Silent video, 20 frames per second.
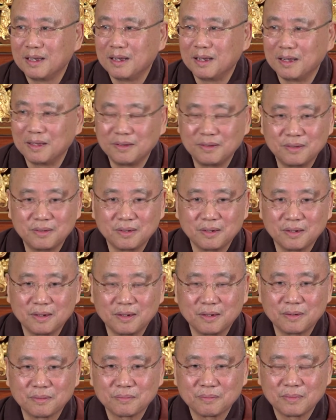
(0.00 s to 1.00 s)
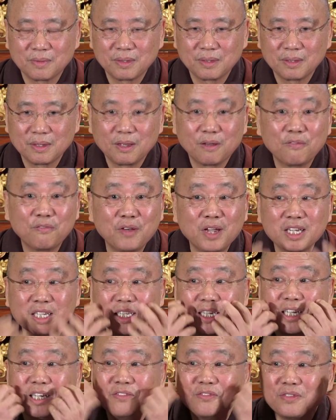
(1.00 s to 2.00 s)
and
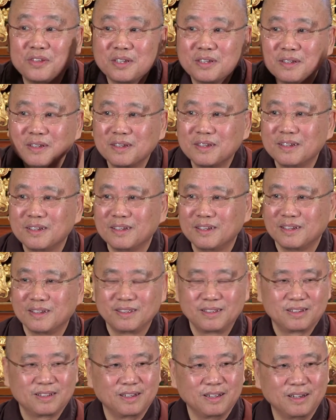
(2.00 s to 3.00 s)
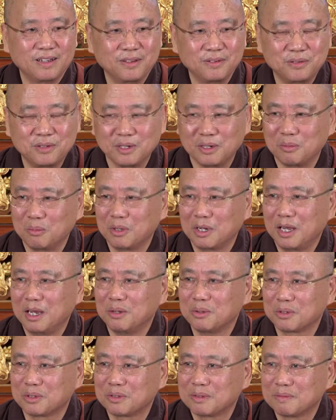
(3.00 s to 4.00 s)
facelift, and what
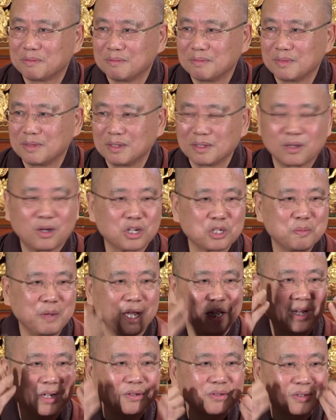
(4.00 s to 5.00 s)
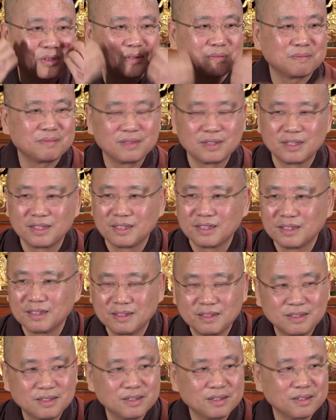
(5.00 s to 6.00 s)
else? Cosmetics,
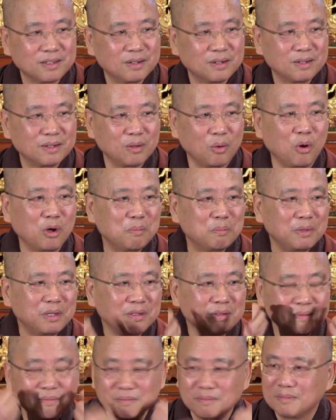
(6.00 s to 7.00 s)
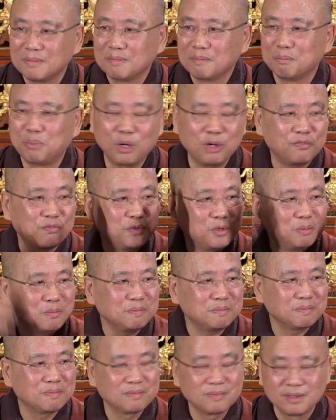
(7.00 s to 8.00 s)
ointment,
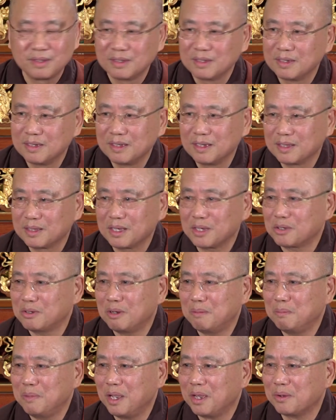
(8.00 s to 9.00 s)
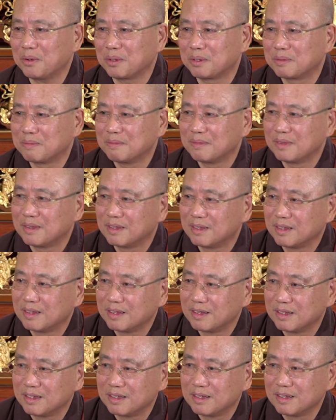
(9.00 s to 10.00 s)
perfume. Does not matter.
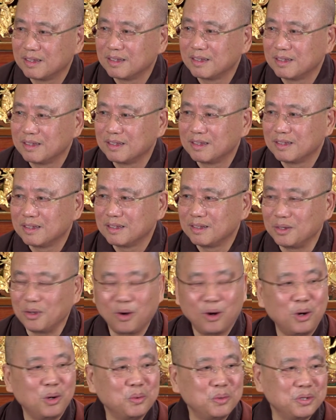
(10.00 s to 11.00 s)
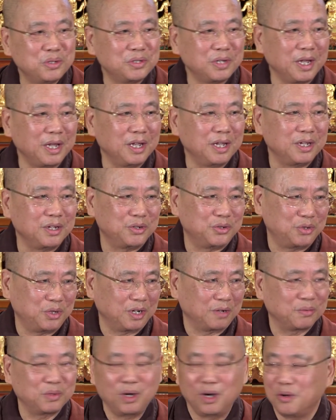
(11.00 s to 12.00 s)
You're always
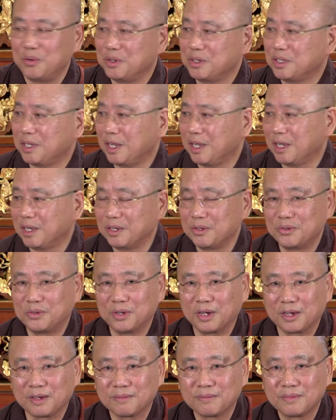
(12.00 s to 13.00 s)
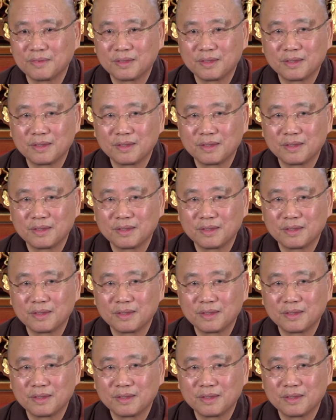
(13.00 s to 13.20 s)
aging. We're always aging.